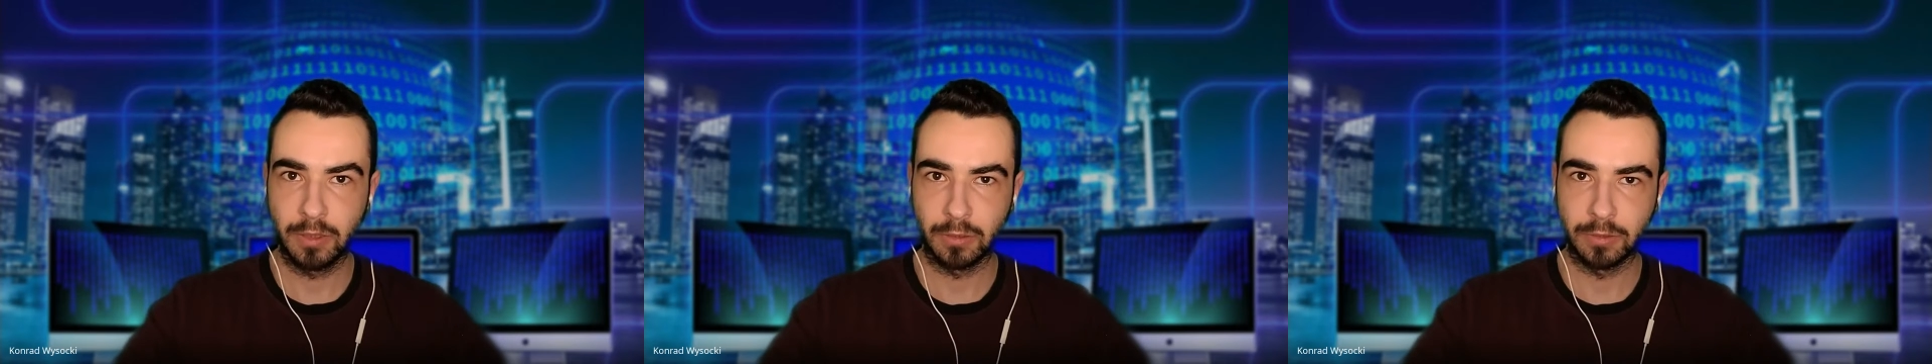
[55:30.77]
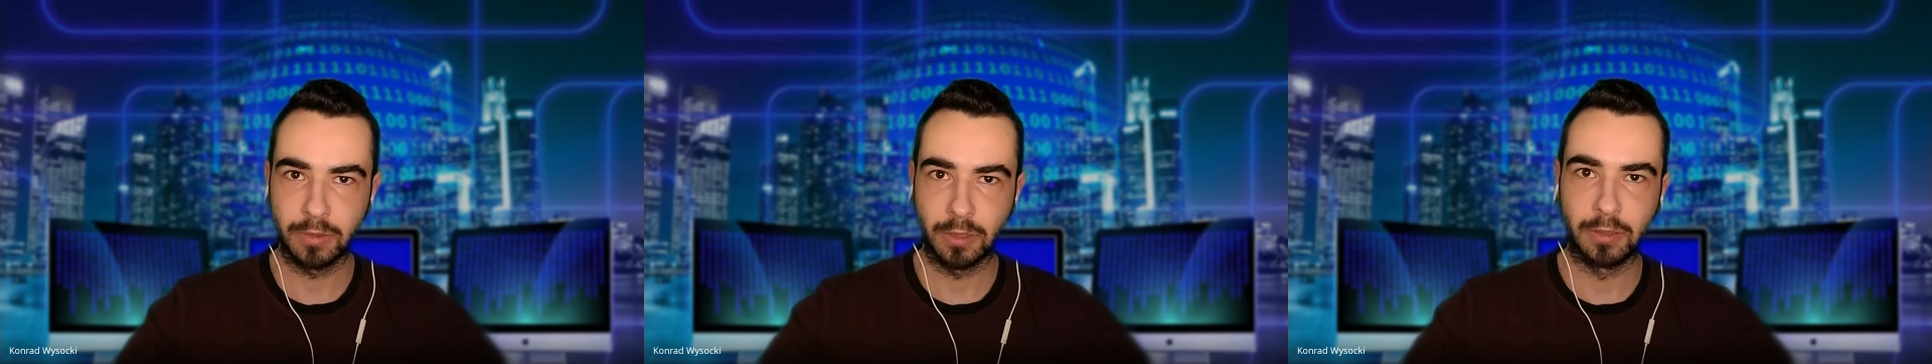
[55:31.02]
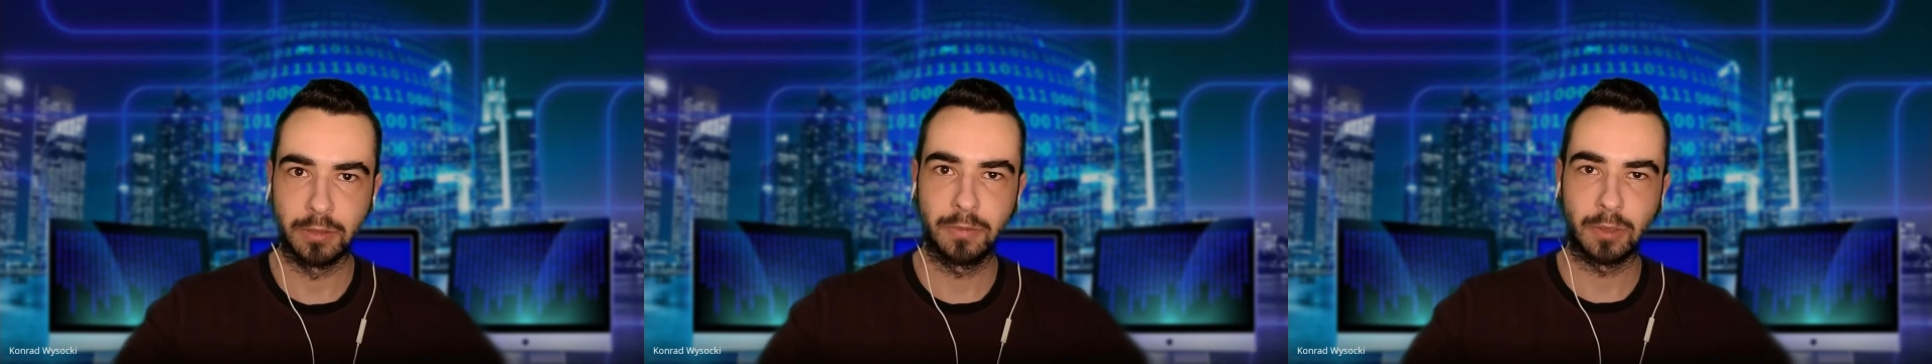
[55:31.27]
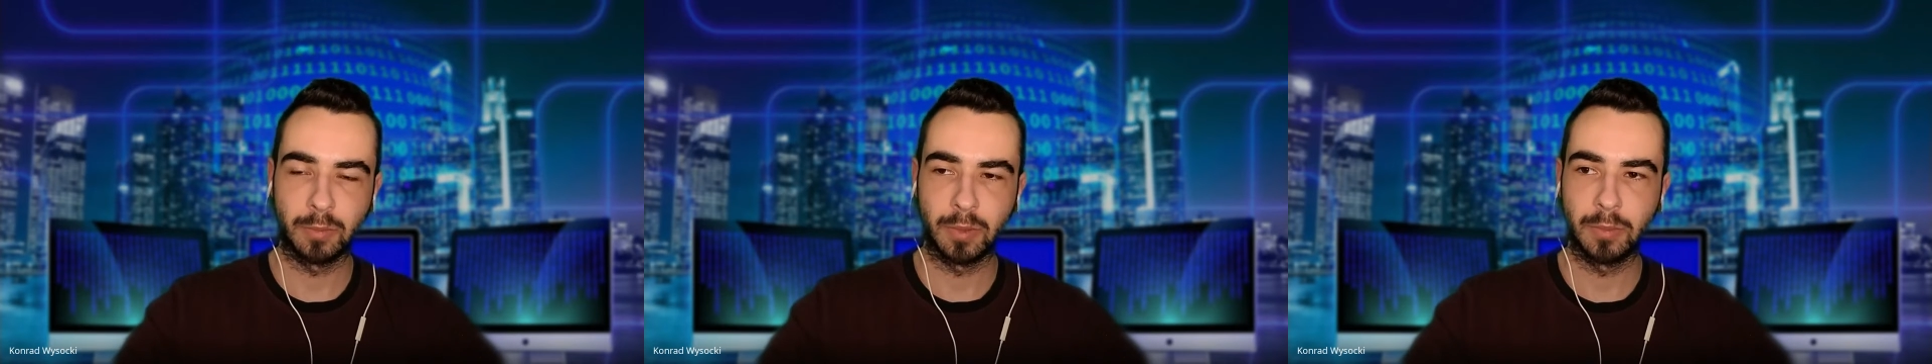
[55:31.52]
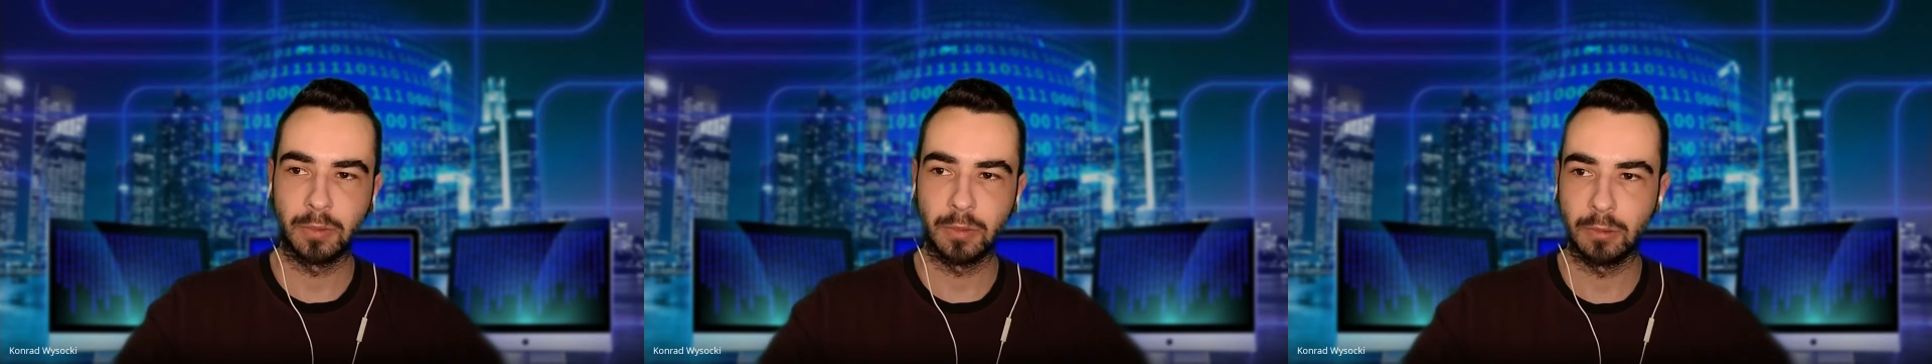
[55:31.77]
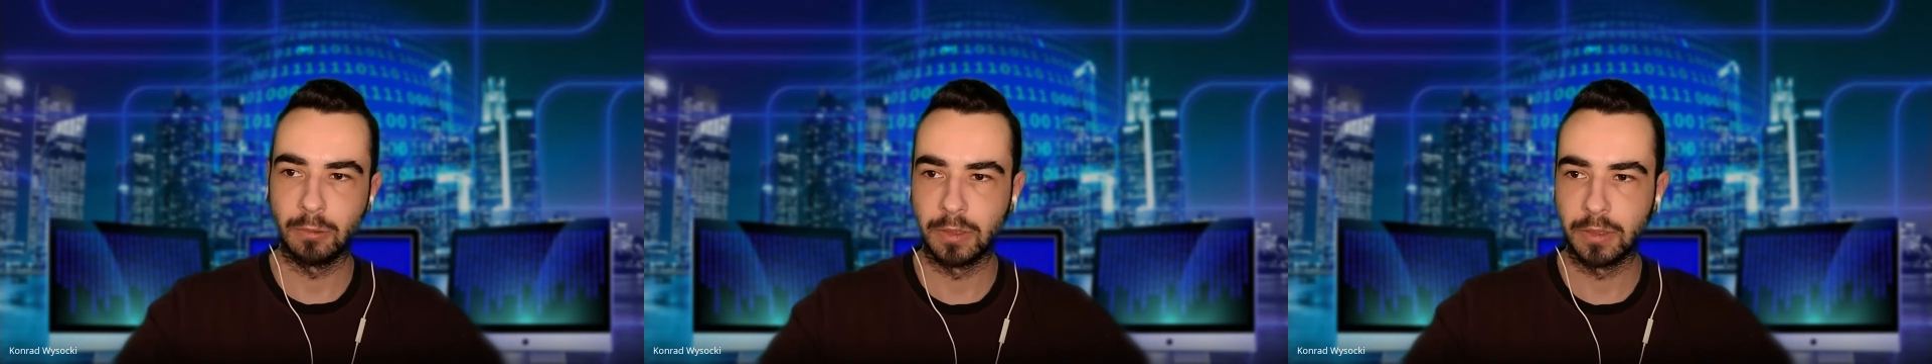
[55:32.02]
concern for
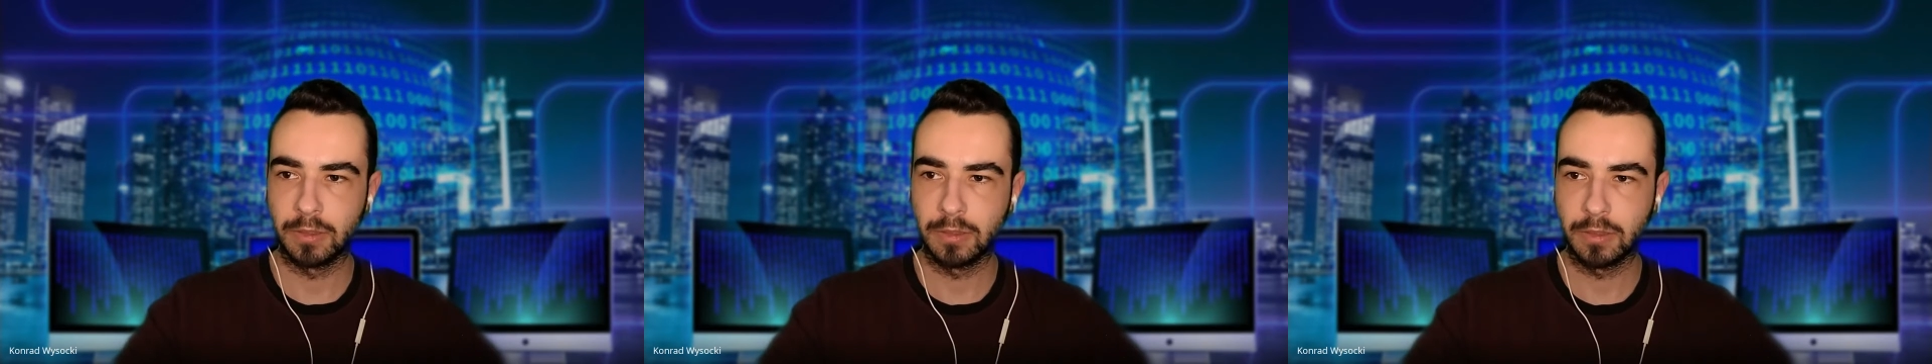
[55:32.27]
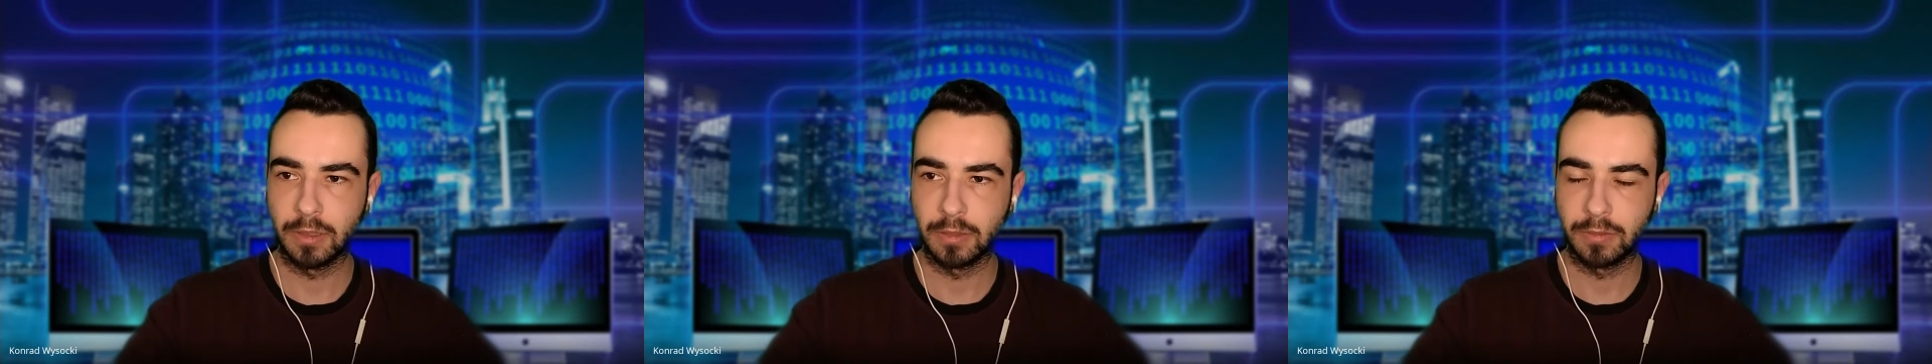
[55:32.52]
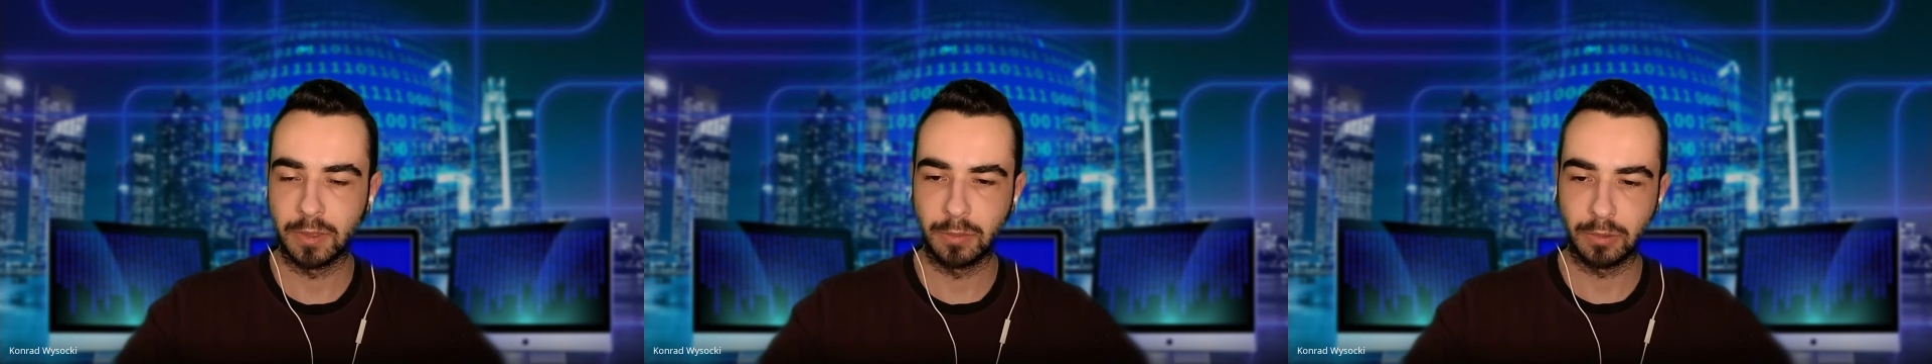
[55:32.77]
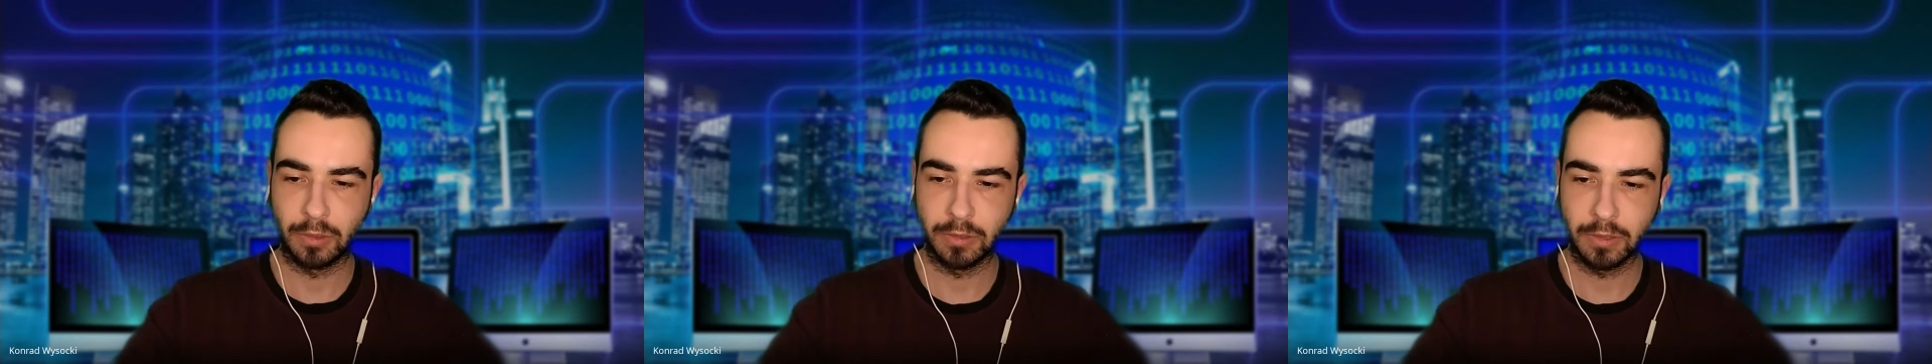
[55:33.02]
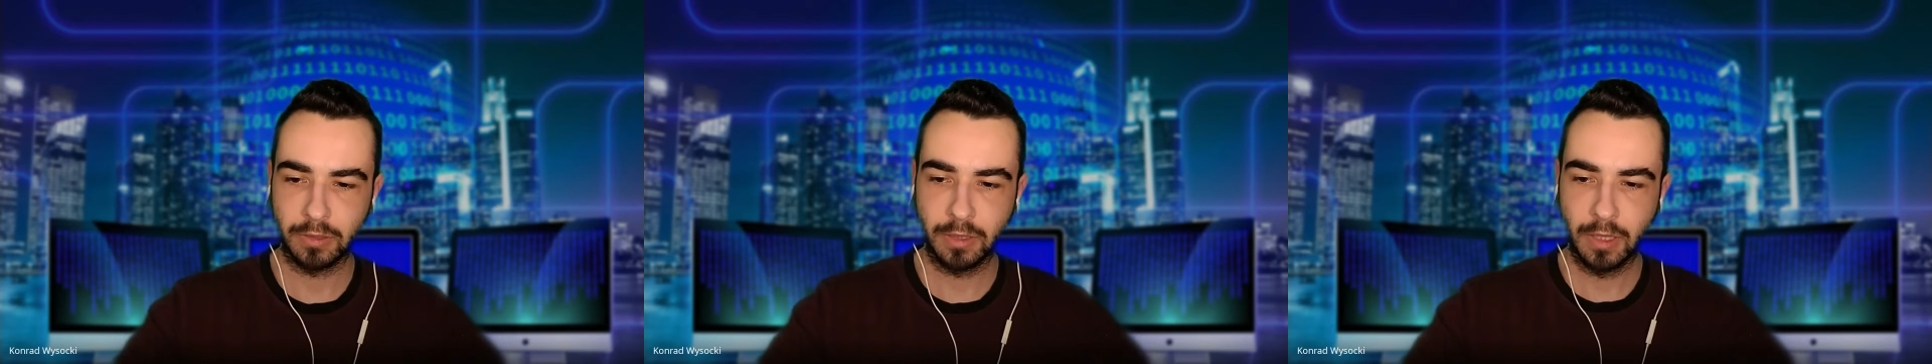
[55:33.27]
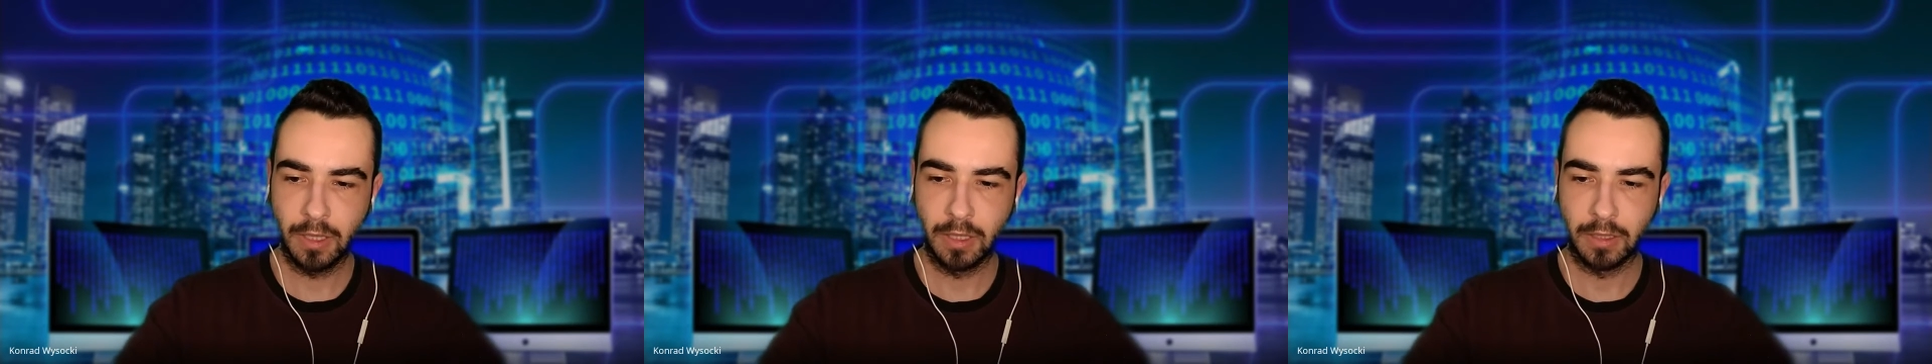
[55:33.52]
people when they see NFT project
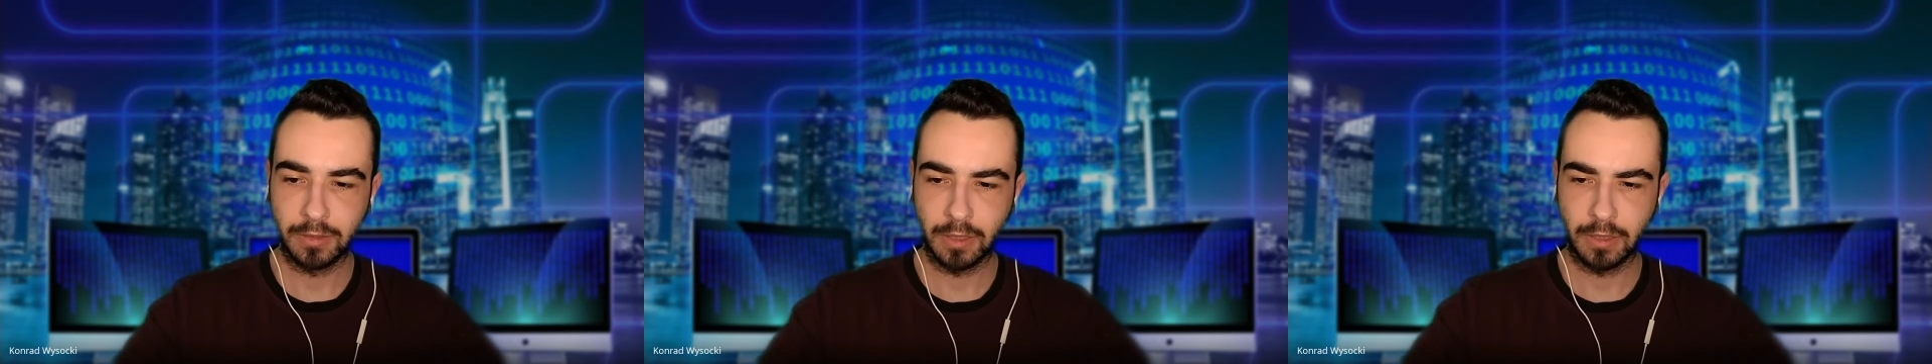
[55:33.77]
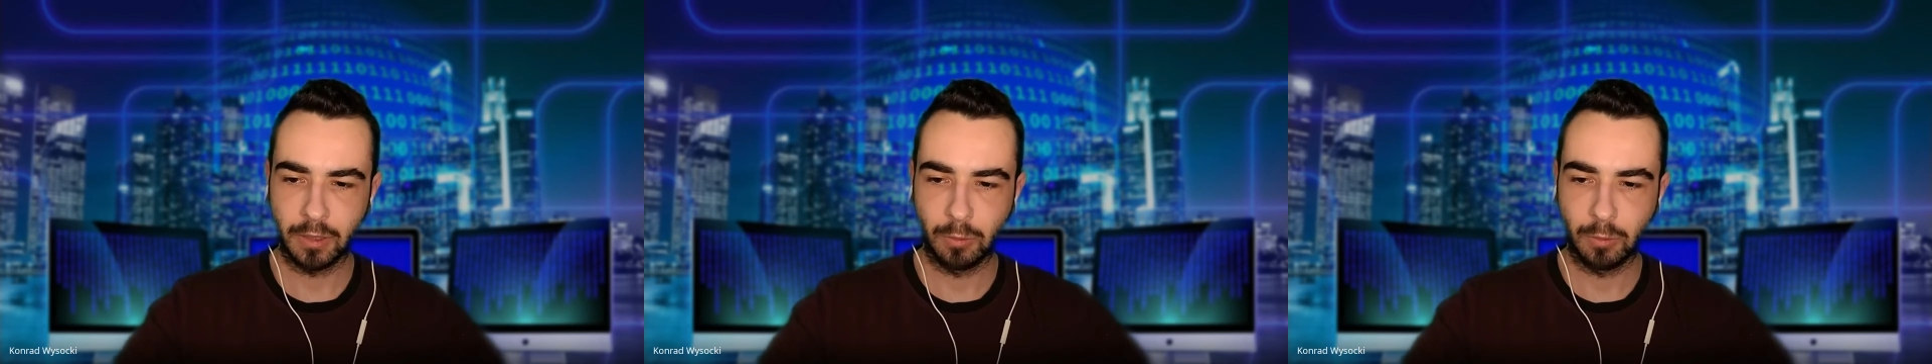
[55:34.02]
is like,